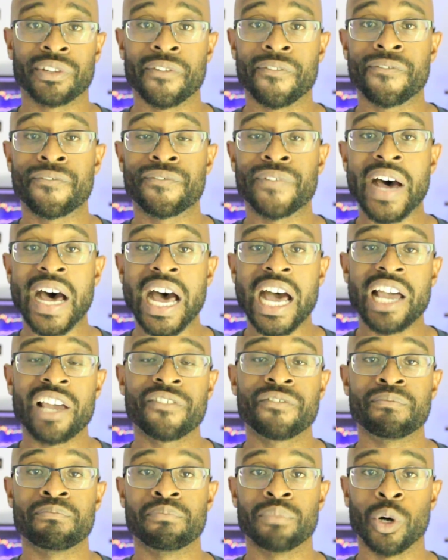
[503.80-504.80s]
the
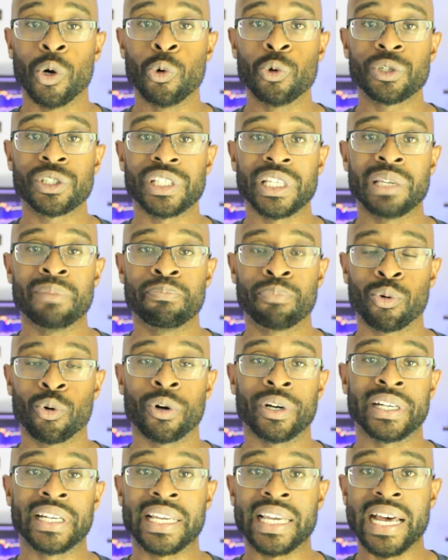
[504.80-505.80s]
5 most
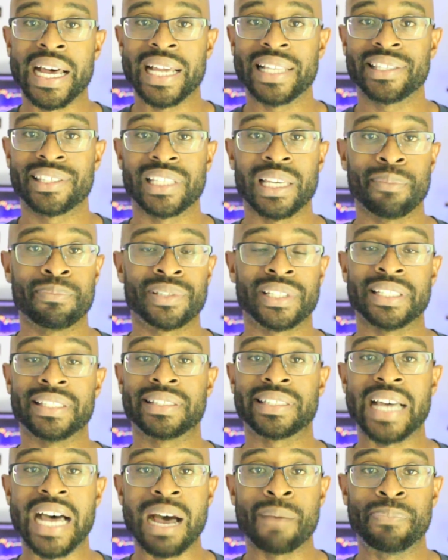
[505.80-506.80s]
important concepts
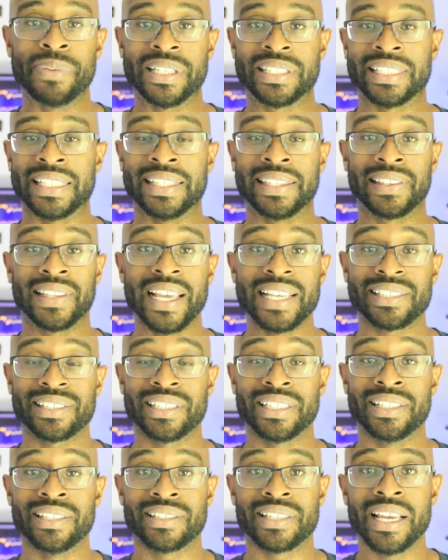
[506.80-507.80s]
and topics and
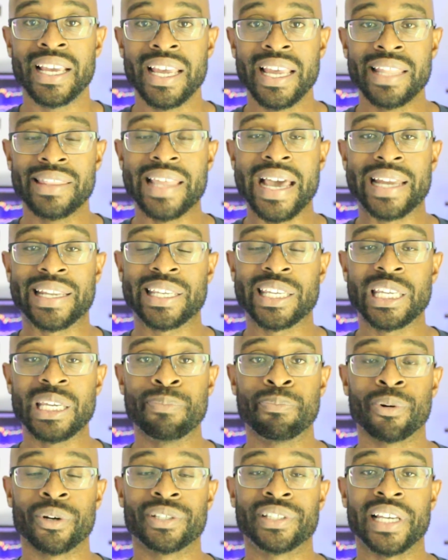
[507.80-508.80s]
lessons that
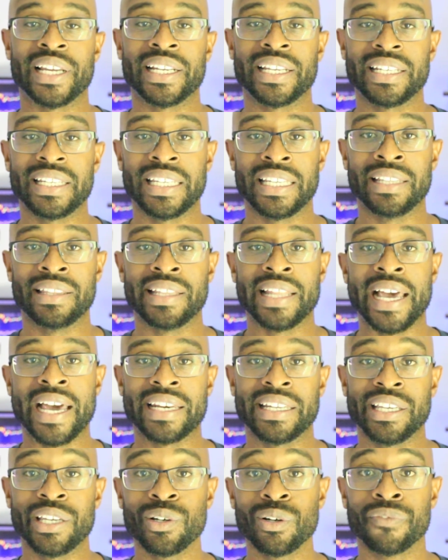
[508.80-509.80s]
he presented in
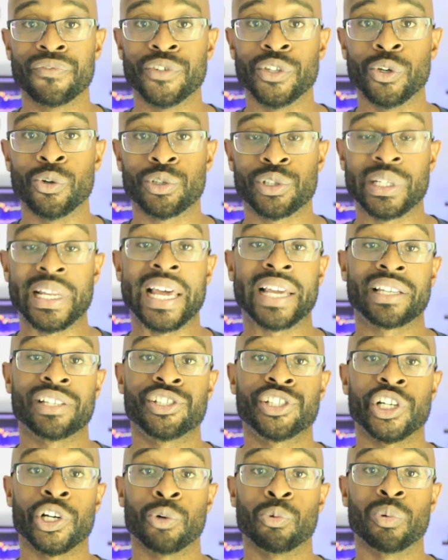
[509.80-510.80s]
that interview so that I can
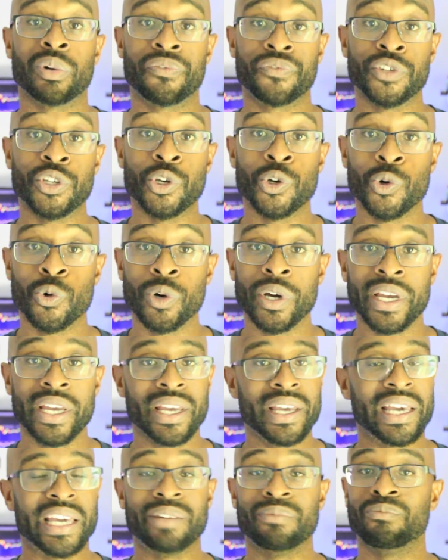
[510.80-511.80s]
share it with you.
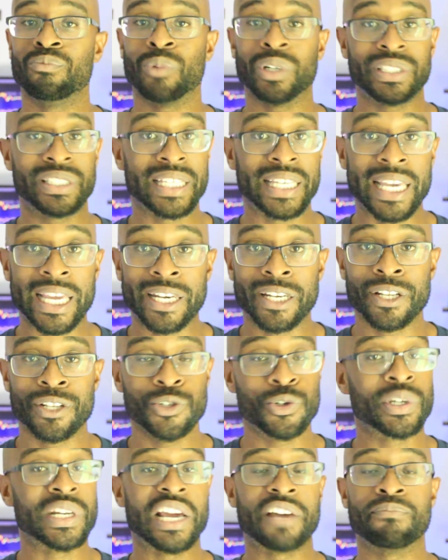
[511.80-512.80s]
And once again,
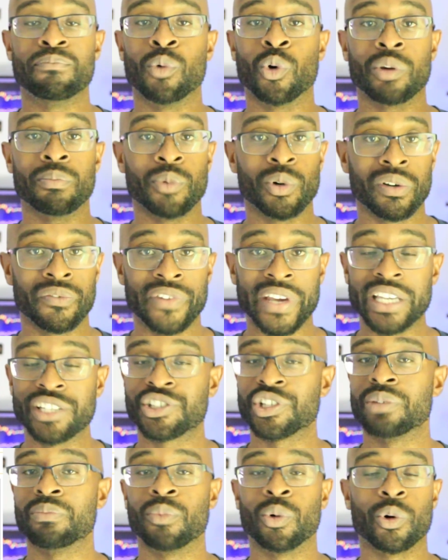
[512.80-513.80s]
you can have more
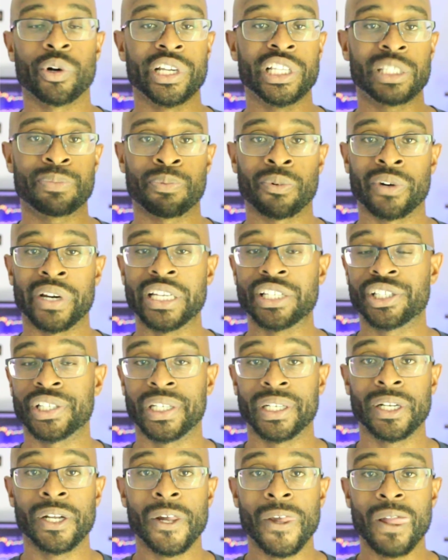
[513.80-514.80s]
motivation, more
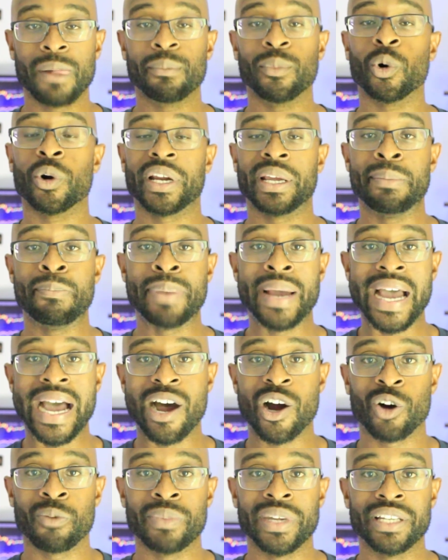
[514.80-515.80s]
inspiration, more
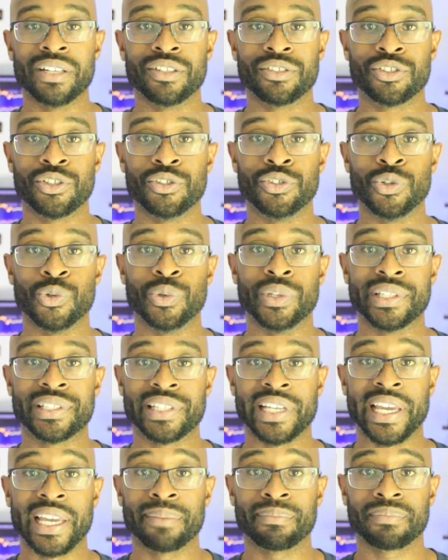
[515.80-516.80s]
empowerment to do the
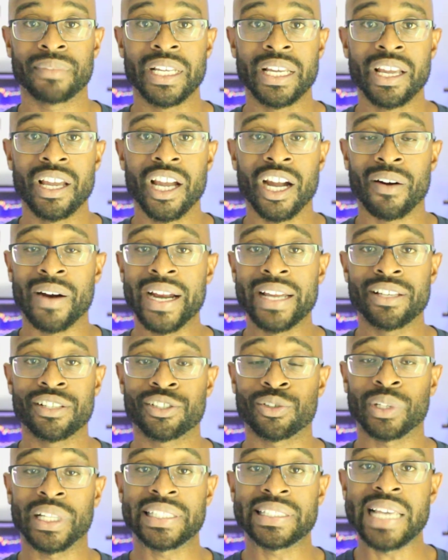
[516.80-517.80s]
same. All right,
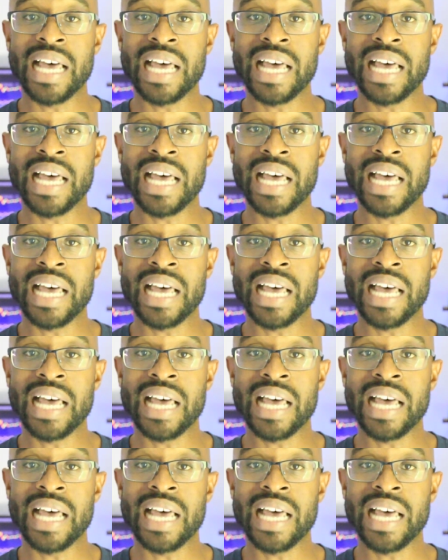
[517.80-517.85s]
so let's